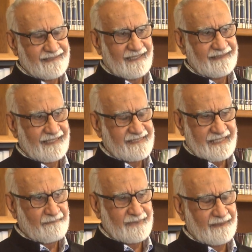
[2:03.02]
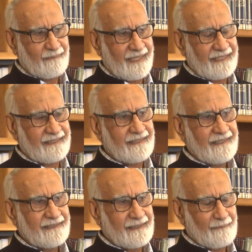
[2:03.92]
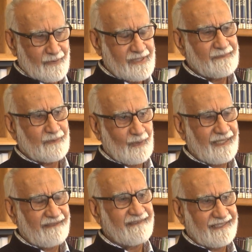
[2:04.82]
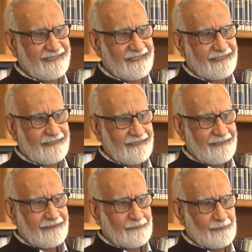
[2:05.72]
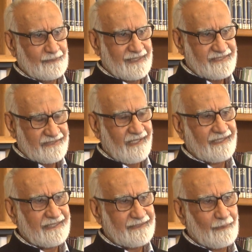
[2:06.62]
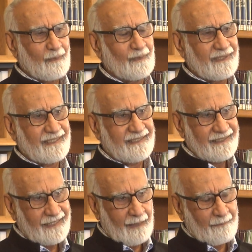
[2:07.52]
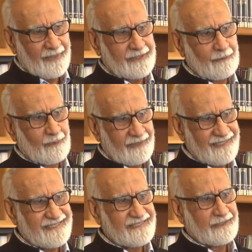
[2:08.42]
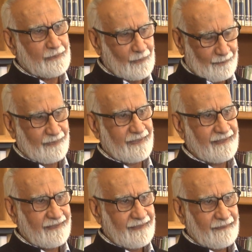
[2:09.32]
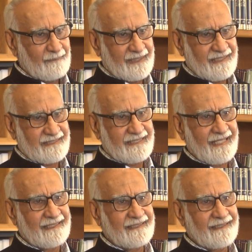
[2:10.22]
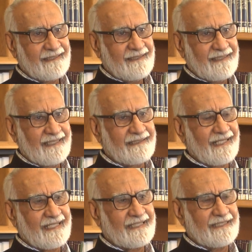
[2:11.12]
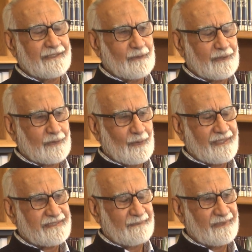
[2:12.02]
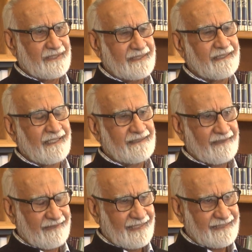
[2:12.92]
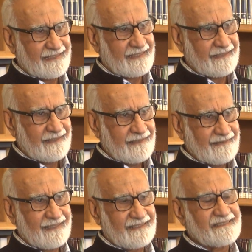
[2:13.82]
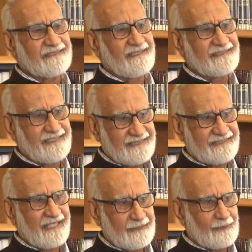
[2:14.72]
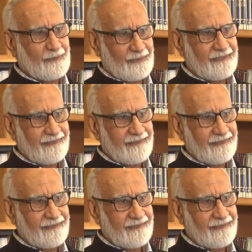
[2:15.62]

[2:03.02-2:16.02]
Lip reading: not accepted by the Muslims who are living here to just target only a particular religious group, because then indirectly you are throwing some dirt on the religion, that this religion is not good.